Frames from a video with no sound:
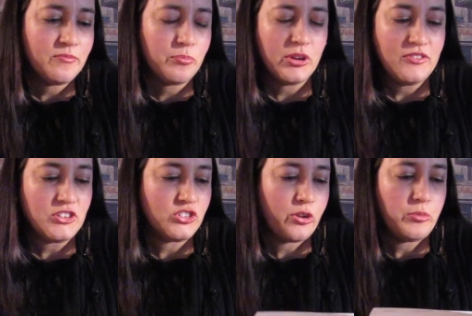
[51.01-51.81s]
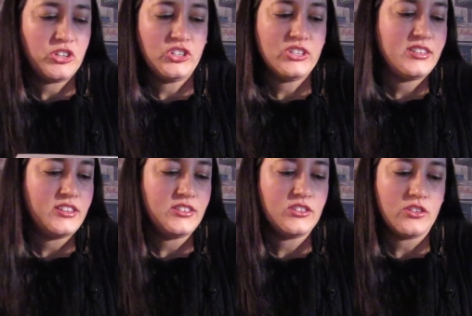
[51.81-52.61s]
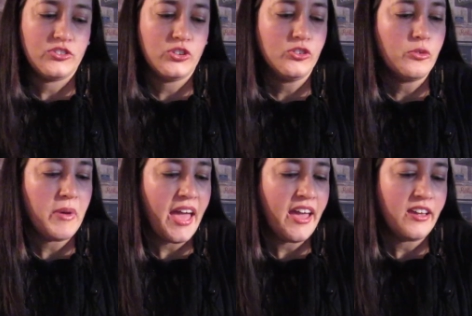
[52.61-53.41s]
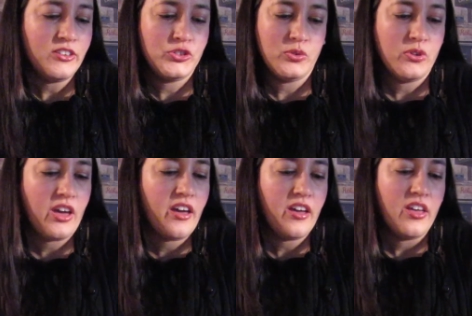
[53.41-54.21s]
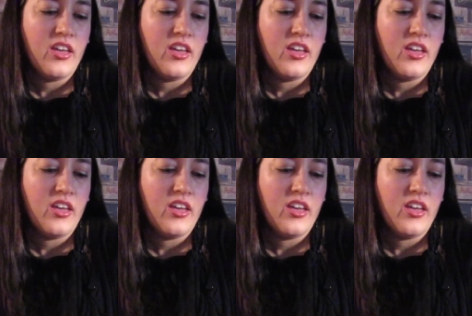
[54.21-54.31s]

brief description just says shoulder bag zucca